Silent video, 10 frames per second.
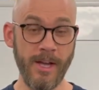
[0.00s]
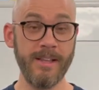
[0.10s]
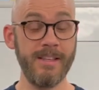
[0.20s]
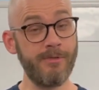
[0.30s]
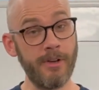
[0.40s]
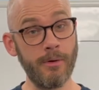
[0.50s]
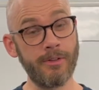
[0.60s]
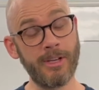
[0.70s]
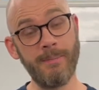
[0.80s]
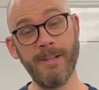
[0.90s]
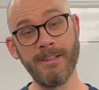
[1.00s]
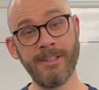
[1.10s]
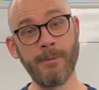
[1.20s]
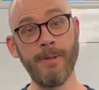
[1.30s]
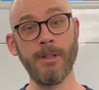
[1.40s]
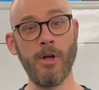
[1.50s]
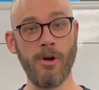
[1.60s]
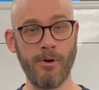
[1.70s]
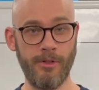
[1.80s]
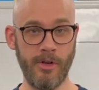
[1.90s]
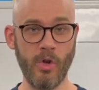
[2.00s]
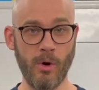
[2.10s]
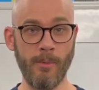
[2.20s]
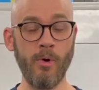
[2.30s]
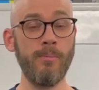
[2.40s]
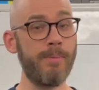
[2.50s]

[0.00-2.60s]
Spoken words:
This video is going to be a little bit longer than normal,